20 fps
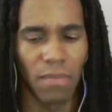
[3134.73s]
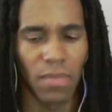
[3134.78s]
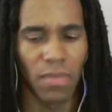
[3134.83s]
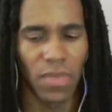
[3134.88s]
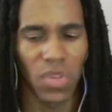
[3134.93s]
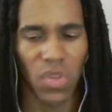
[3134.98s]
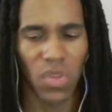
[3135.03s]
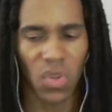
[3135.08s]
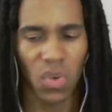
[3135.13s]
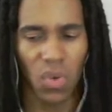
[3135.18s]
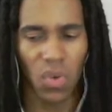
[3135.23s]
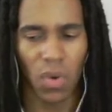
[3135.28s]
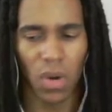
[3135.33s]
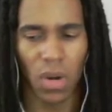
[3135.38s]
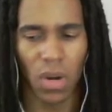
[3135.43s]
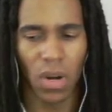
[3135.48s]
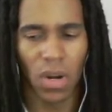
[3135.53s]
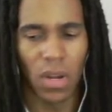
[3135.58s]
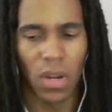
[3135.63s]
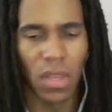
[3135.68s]

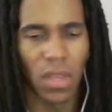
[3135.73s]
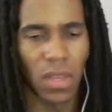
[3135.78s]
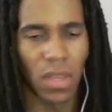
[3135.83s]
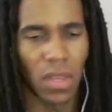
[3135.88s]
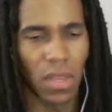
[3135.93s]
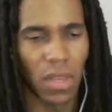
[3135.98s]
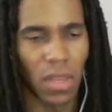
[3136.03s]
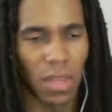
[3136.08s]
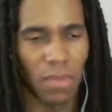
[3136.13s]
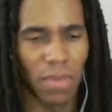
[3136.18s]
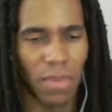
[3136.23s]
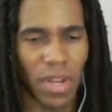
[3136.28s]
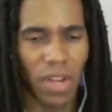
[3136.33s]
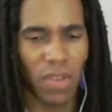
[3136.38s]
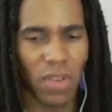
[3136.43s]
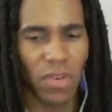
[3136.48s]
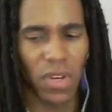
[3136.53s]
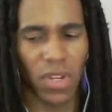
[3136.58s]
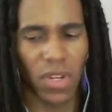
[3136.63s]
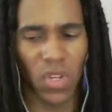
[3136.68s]
score,
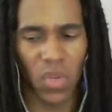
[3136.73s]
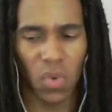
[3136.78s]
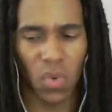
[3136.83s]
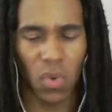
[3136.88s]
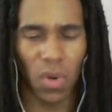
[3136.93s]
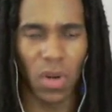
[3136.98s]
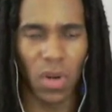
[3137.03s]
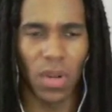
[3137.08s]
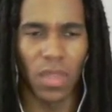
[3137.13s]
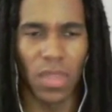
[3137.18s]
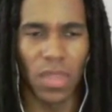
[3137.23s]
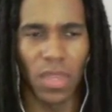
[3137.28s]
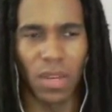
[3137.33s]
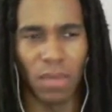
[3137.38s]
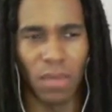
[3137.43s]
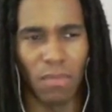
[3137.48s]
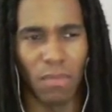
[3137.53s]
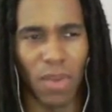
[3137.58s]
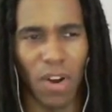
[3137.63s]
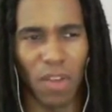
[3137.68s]
Metacritic score, than
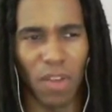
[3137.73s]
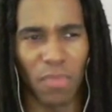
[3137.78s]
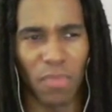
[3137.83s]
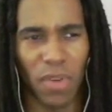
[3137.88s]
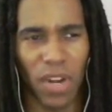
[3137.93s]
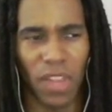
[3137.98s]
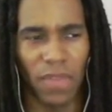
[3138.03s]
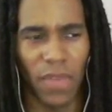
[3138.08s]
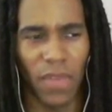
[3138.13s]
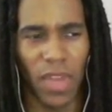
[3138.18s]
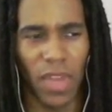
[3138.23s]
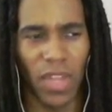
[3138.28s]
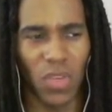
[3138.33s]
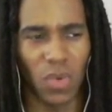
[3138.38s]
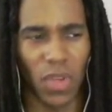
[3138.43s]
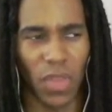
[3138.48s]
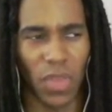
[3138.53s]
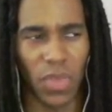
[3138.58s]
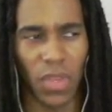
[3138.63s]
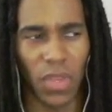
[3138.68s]
Mario Party Advance,
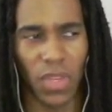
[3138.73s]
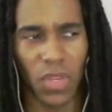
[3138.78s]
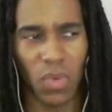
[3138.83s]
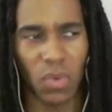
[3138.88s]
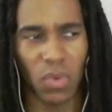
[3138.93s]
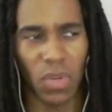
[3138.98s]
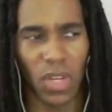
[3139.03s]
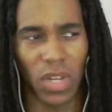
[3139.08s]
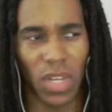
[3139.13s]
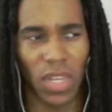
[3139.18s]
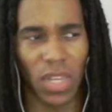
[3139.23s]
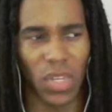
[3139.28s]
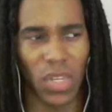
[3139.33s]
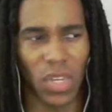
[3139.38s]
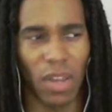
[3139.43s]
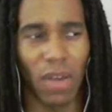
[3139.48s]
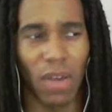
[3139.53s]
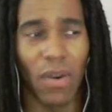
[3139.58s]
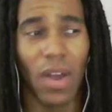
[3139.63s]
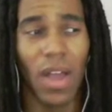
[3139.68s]
which I think is ridiculous.
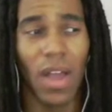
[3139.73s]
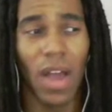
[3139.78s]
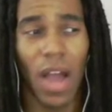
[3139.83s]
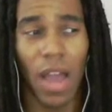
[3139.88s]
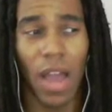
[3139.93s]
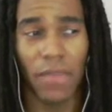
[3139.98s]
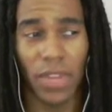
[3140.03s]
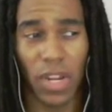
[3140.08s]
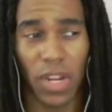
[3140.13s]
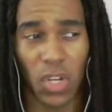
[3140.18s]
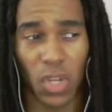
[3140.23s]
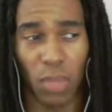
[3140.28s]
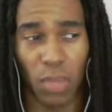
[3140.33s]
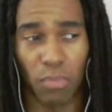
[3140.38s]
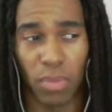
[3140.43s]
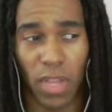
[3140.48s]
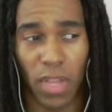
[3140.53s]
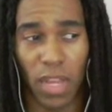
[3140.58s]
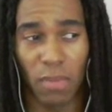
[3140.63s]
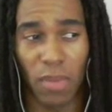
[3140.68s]
Now, I haven't actually
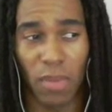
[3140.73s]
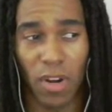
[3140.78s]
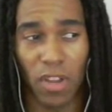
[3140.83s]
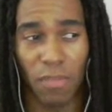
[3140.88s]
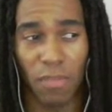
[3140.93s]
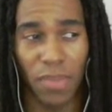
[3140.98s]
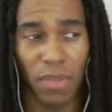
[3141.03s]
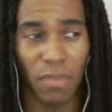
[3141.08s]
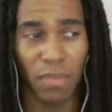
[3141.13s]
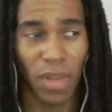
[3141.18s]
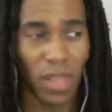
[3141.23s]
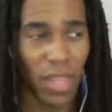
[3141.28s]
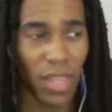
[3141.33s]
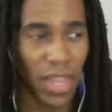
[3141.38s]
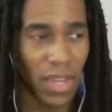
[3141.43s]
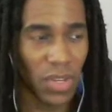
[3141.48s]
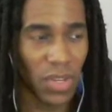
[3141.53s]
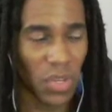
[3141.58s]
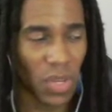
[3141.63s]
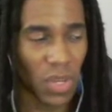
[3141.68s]
played Mario Pinball
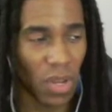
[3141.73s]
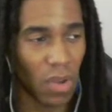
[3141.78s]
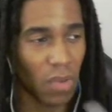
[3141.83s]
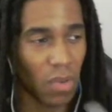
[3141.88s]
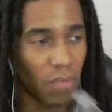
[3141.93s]
Land, so...